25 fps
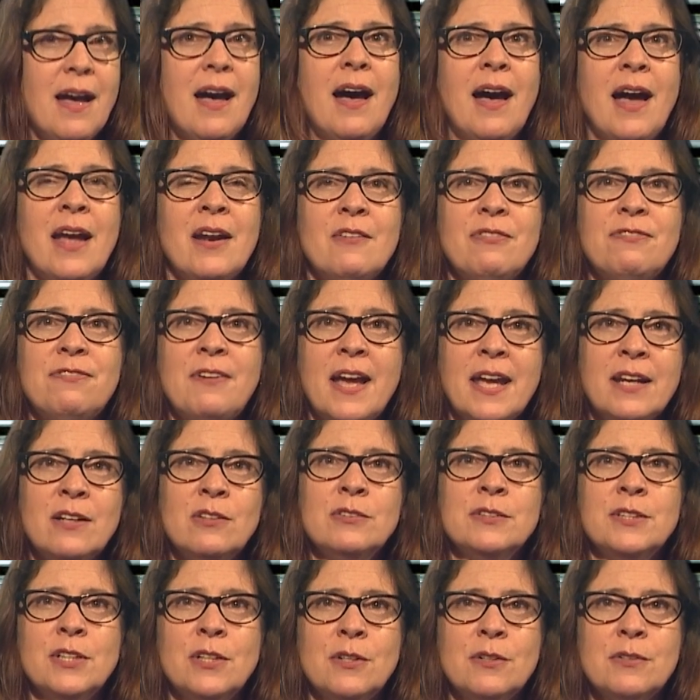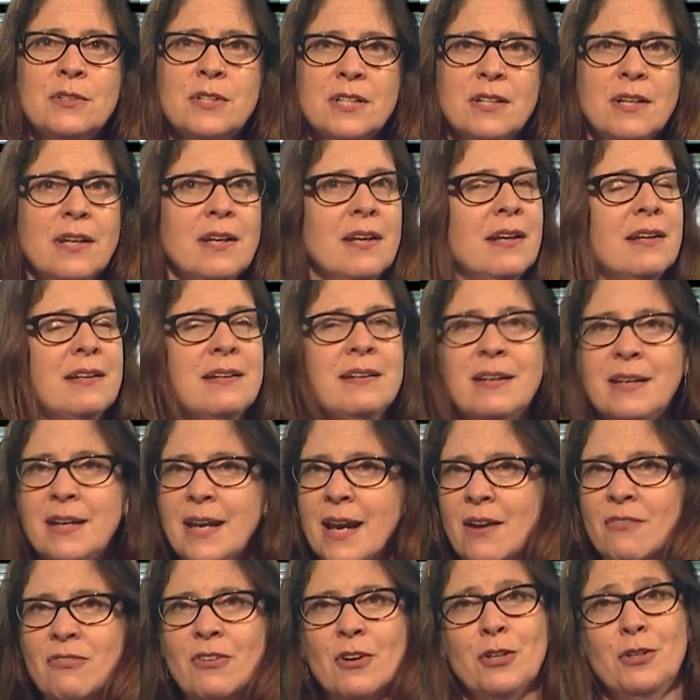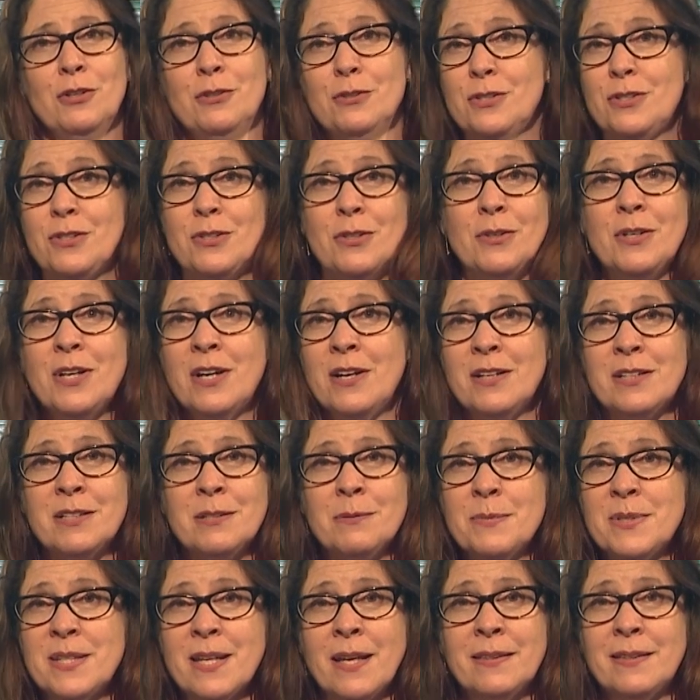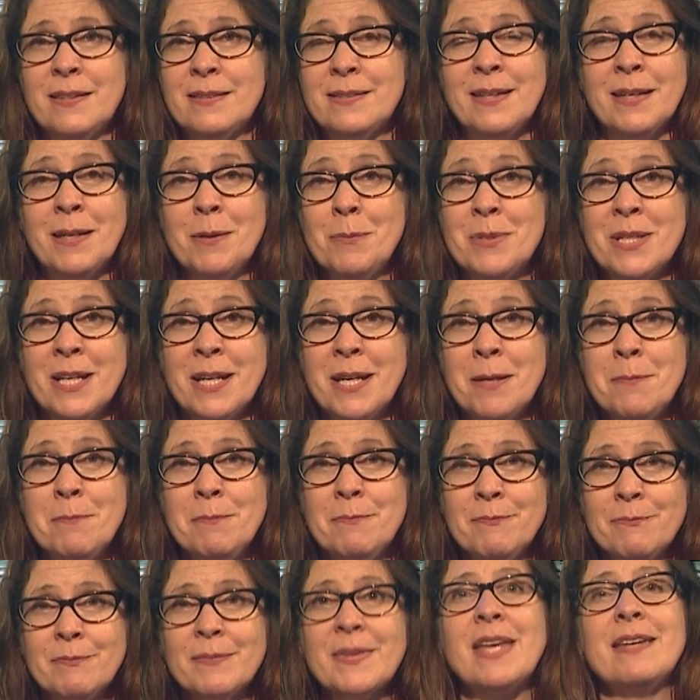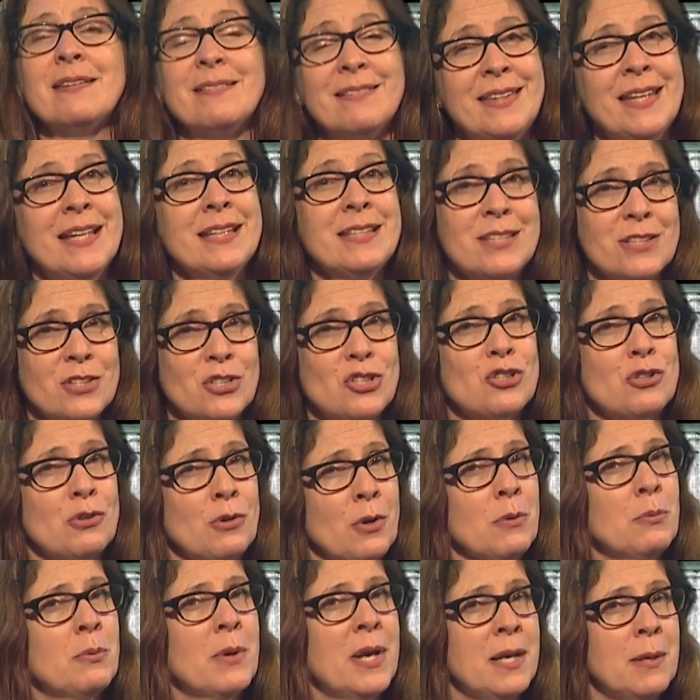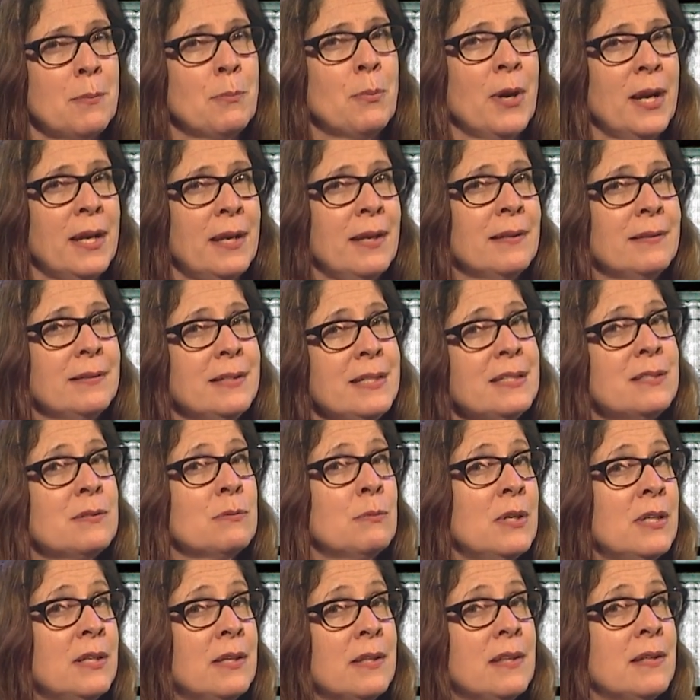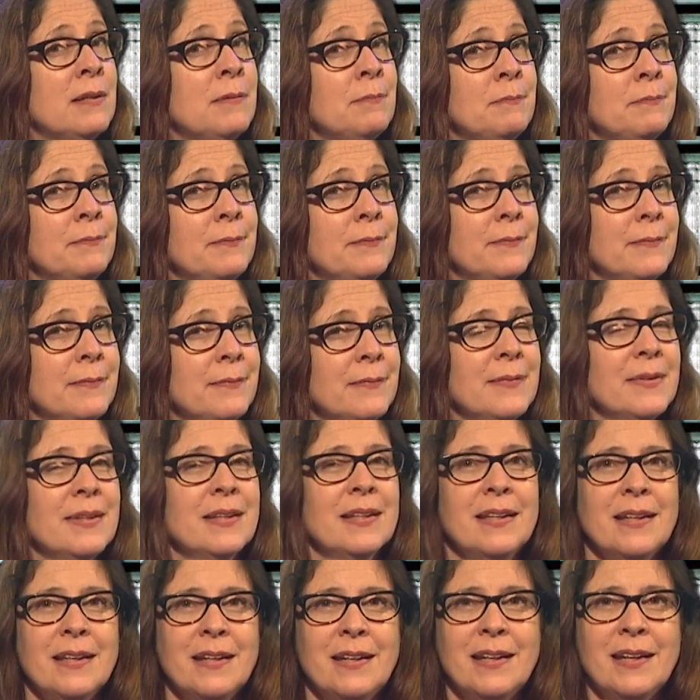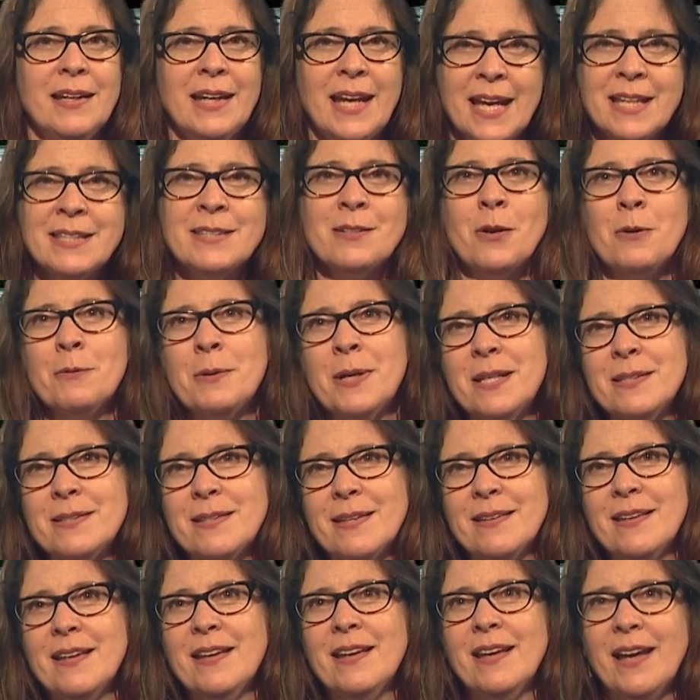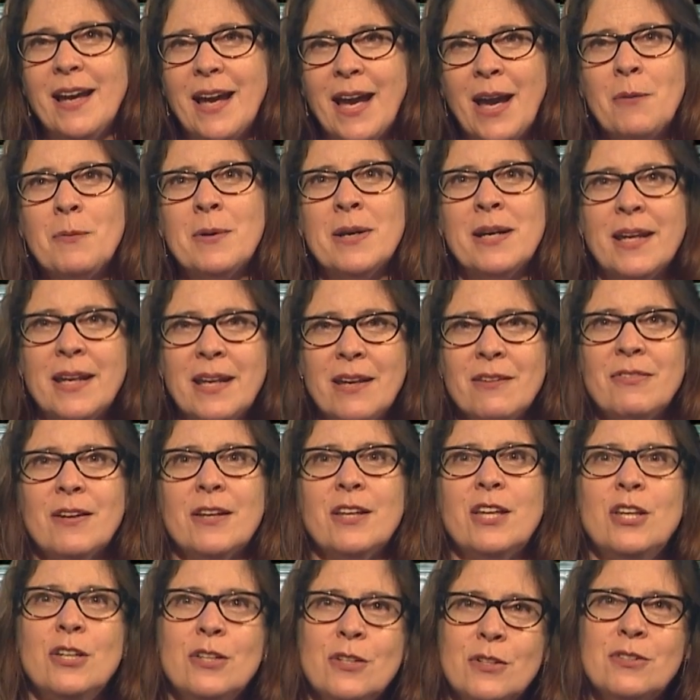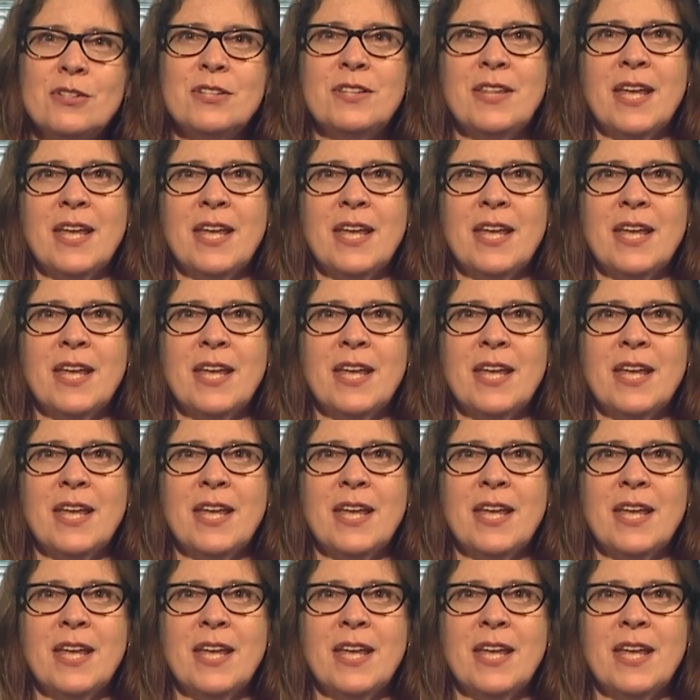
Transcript: On a final note, never use two condoms at the same time. That's a sure way to break at least one of them. As always, I want to give a huge